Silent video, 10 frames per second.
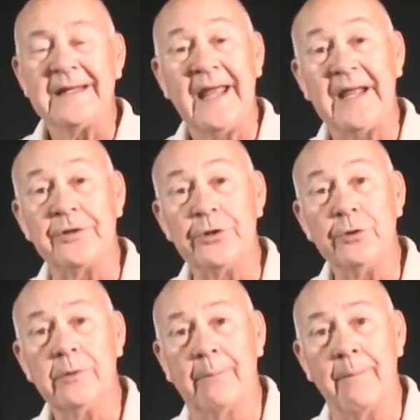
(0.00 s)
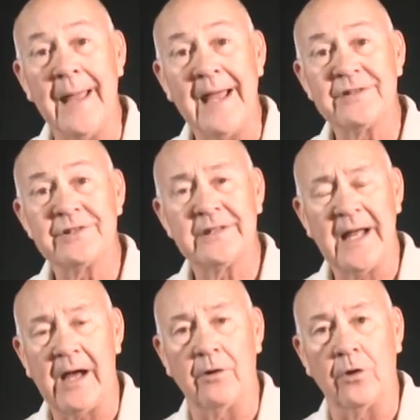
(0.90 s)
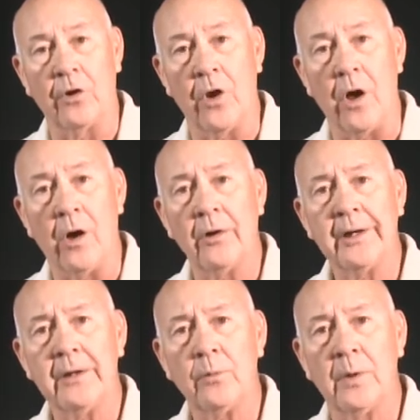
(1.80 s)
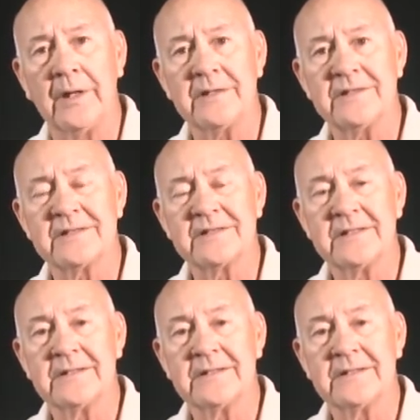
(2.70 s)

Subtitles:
Can you imagine how long it was?